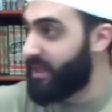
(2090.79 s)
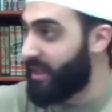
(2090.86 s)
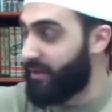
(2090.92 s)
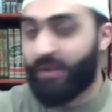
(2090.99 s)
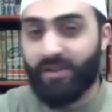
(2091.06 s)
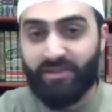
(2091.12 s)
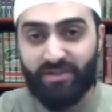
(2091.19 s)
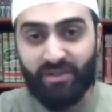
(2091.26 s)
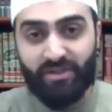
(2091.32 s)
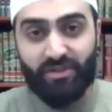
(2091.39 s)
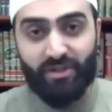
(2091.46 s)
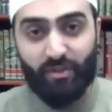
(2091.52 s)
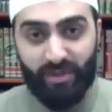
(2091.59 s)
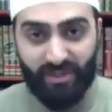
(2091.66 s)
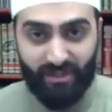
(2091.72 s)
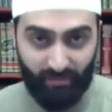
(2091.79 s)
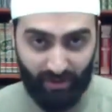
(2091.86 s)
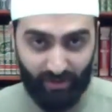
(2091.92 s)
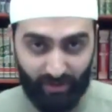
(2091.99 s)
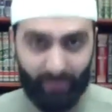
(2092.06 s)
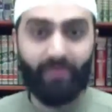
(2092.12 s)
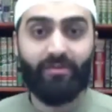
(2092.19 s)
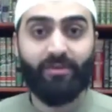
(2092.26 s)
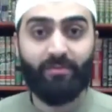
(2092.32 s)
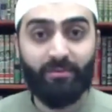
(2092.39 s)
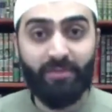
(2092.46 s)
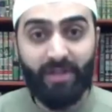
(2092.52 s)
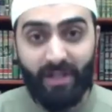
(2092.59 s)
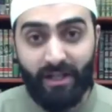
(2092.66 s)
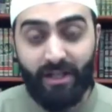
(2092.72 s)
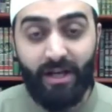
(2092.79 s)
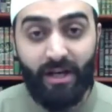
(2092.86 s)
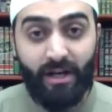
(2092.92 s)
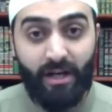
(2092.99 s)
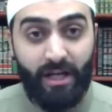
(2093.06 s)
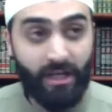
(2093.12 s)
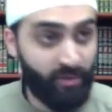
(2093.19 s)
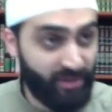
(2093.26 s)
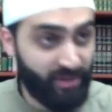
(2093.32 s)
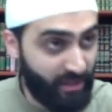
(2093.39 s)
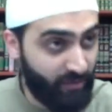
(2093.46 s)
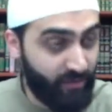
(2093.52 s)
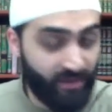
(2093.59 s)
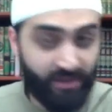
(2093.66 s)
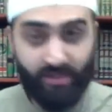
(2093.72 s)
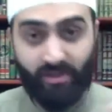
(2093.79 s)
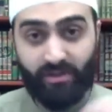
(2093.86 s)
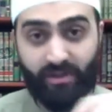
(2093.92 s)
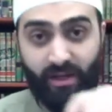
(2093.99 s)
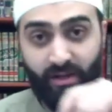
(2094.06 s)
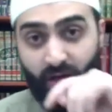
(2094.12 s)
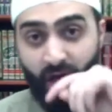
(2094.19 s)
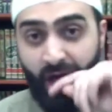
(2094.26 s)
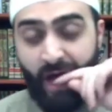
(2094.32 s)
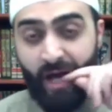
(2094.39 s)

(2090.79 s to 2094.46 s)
If his sister was the mother of the Mu'mineen, he was given such a title.